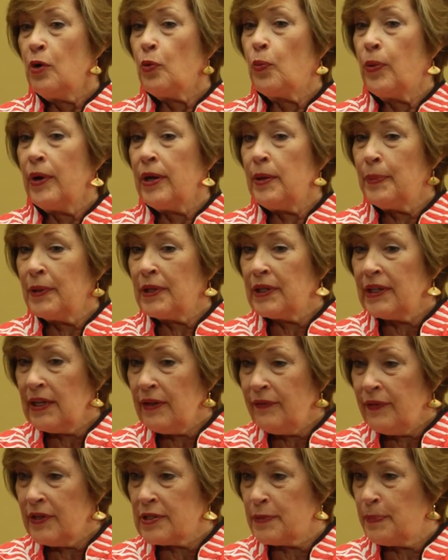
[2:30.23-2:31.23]
We
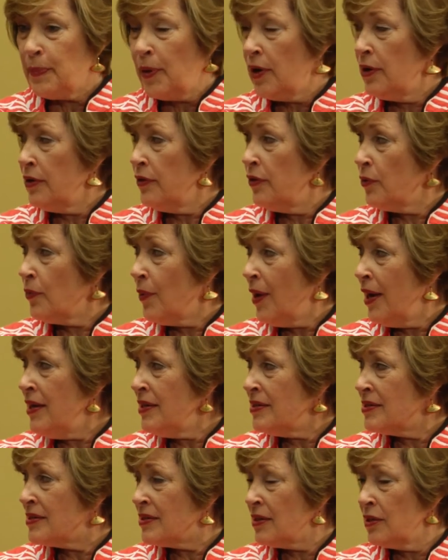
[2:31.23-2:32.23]
believe it's part of the
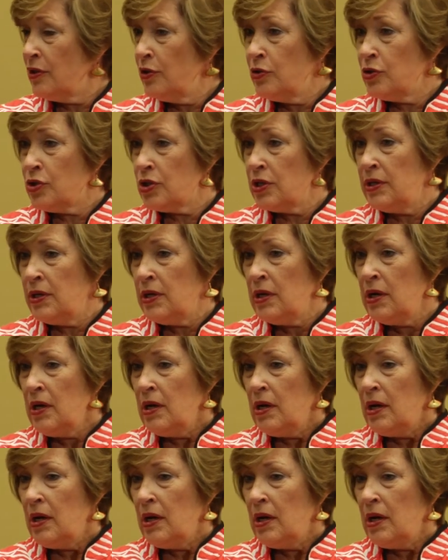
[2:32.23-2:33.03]
right solution,